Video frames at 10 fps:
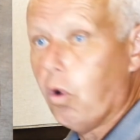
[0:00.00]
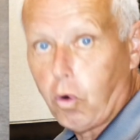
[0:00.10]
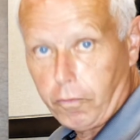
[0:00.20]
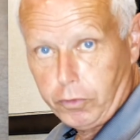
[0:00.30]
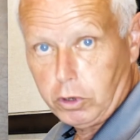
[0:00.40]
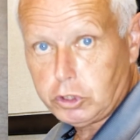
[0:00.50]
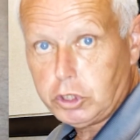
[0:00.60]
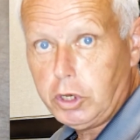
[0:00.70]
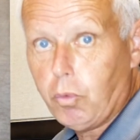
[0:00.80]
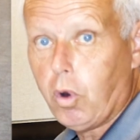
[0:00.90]
Or if you're on
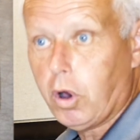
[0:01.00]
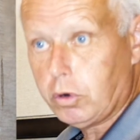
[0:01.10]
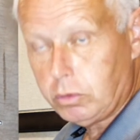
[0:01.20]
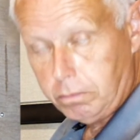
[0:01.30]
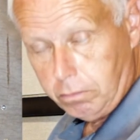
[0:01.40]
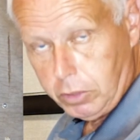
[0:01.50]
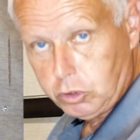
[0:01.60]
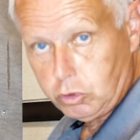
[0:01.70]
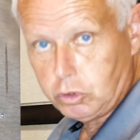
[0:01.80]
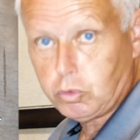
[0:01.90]
city water, make
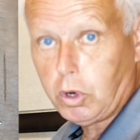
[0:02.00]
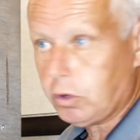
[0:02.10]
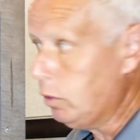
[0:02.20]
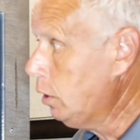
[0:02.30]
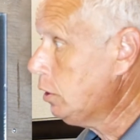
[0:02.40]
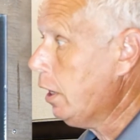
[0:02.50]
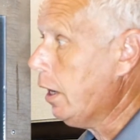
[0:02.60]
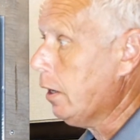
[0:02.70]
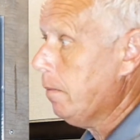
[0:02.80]
sure there's water in the tank.